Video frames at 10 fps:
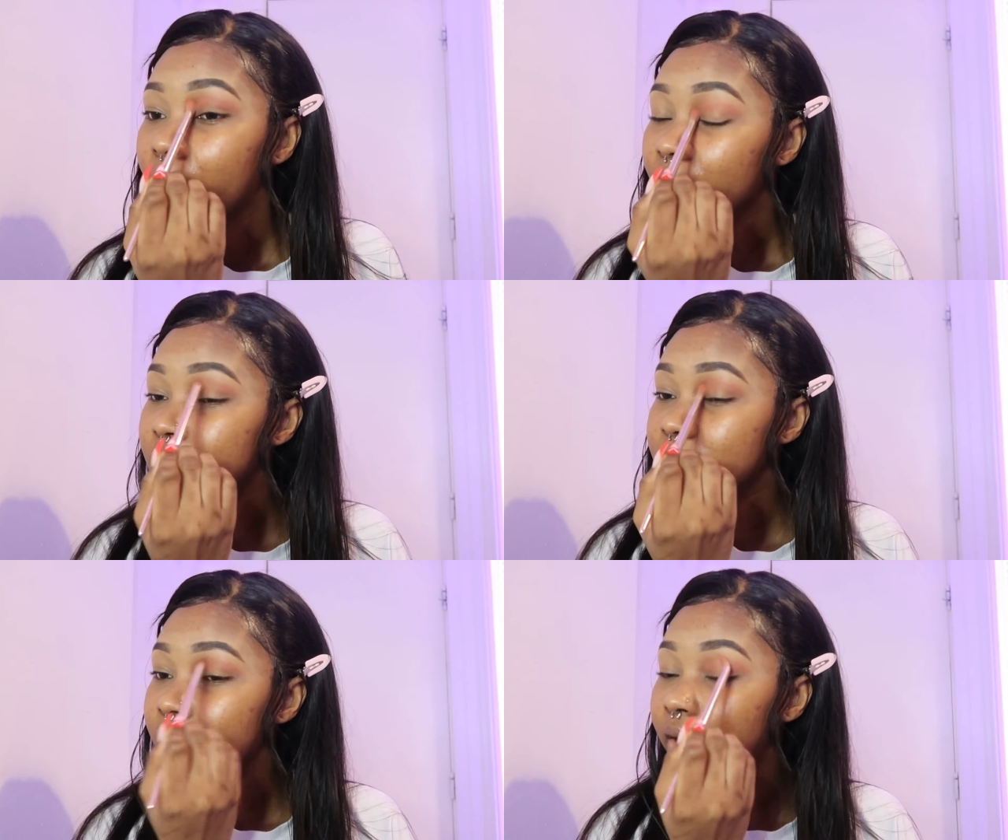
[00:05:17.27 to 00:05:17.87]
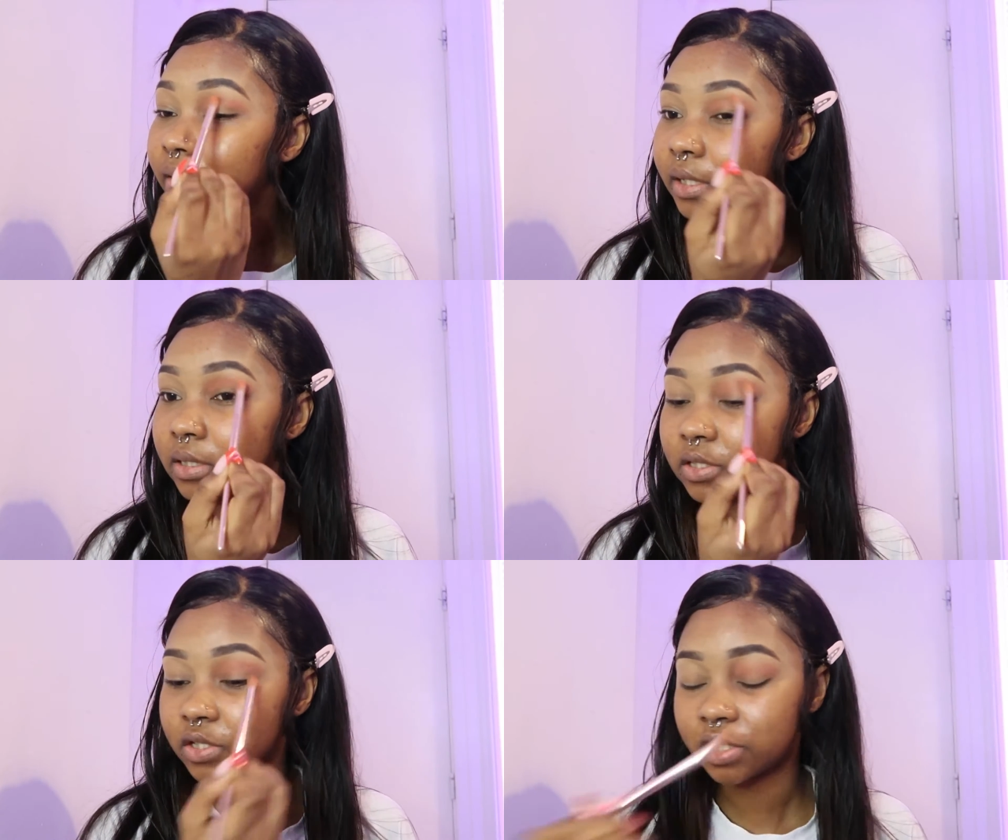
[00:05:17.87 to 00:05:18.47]
This year
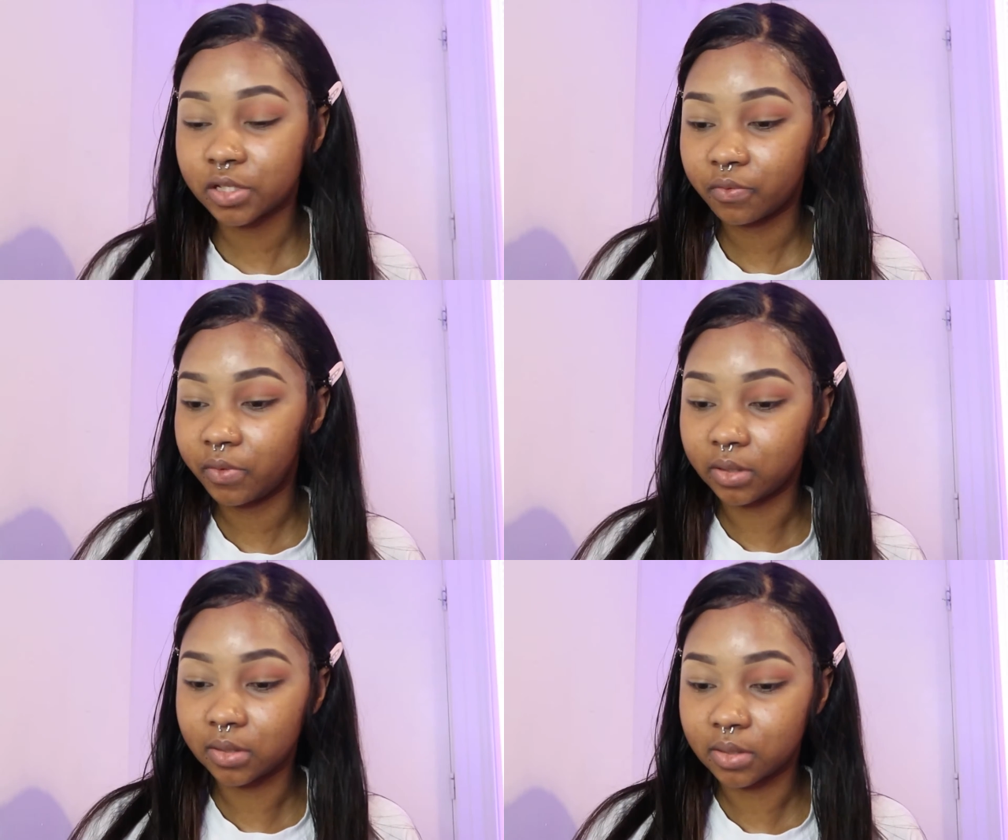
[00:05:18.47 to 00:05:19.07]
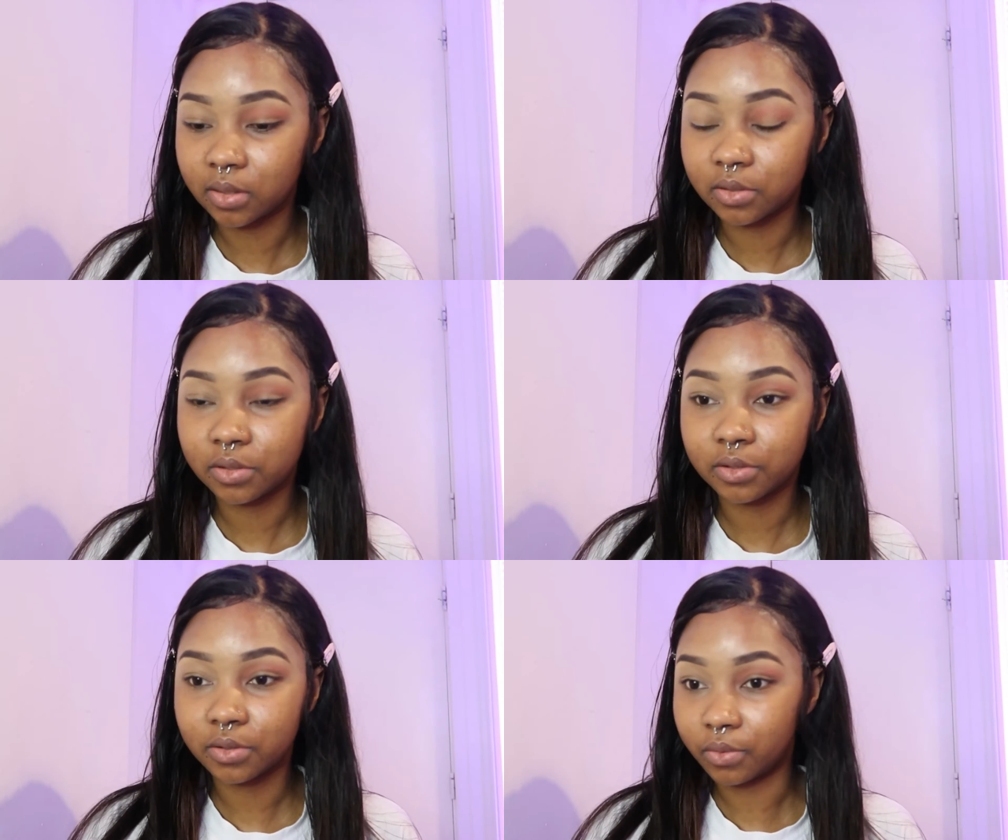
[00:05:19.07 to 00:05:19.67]
just feels
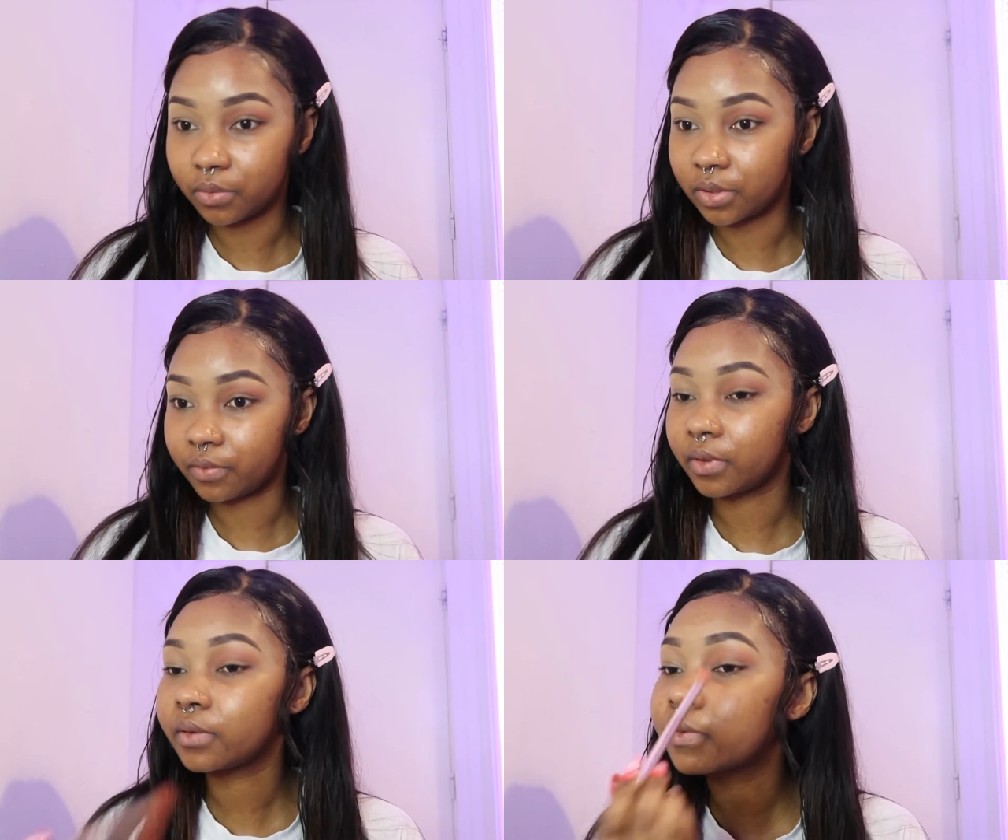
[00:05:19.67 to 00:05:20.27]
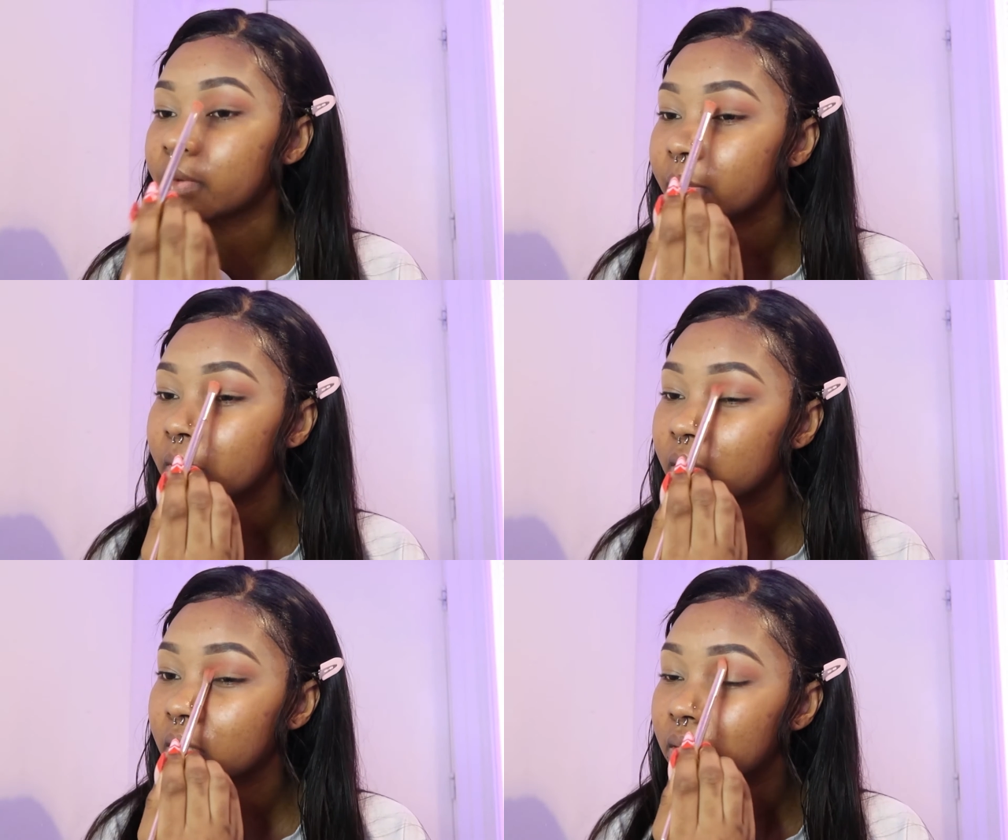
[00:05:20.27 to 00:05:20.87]
so different for
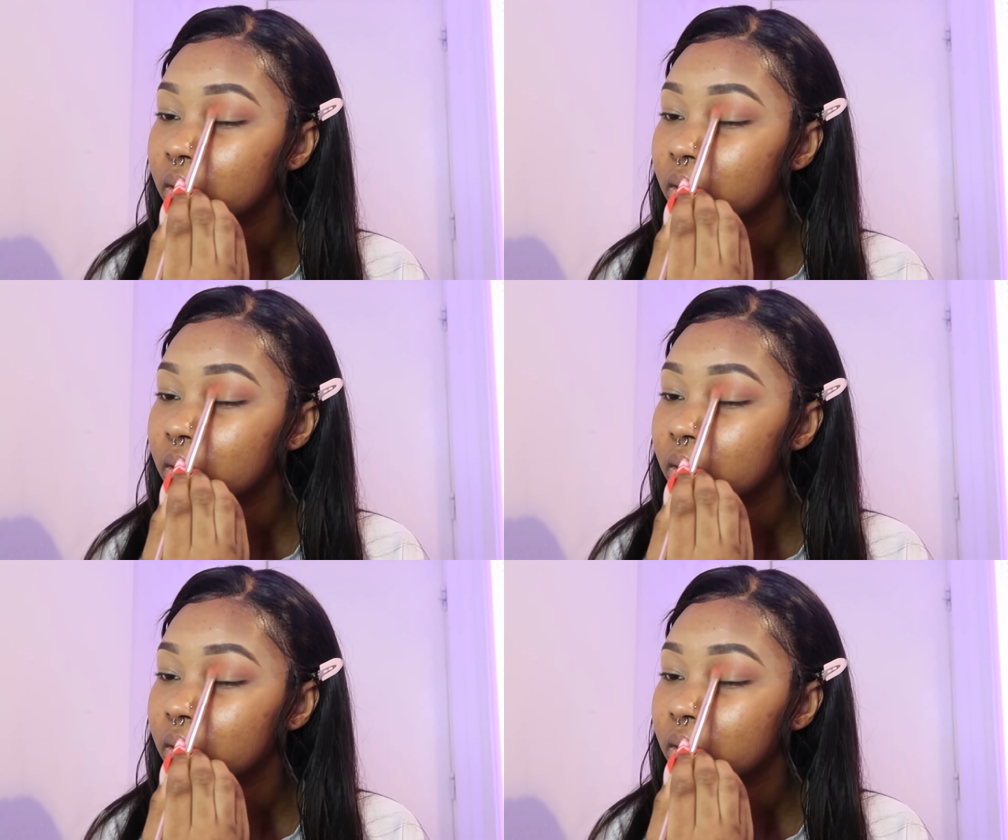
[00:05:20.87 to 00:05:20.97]
me,